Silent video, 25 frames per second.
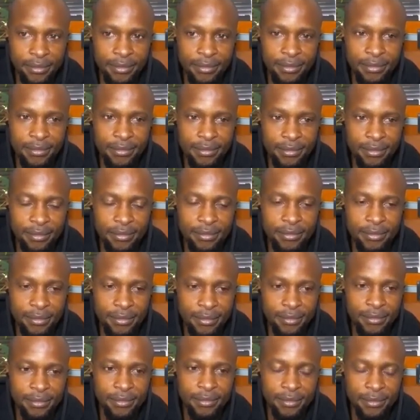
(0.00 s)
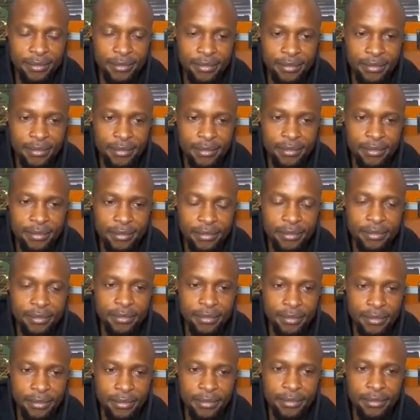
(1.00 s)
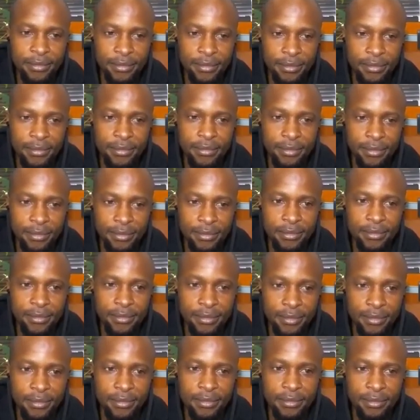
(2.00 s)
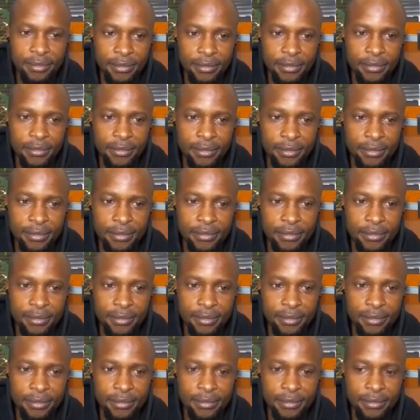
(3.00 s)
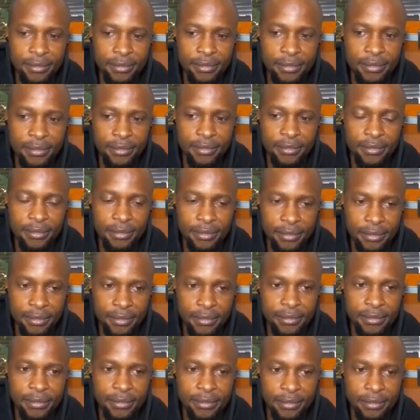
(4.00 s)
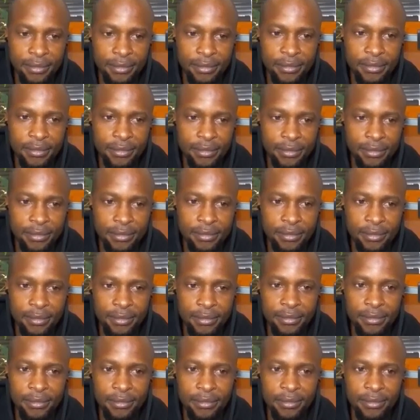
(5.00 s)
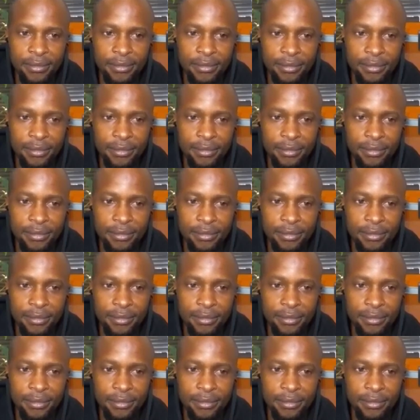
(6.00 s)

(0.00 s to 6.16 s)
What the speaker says: The person shown says nothing.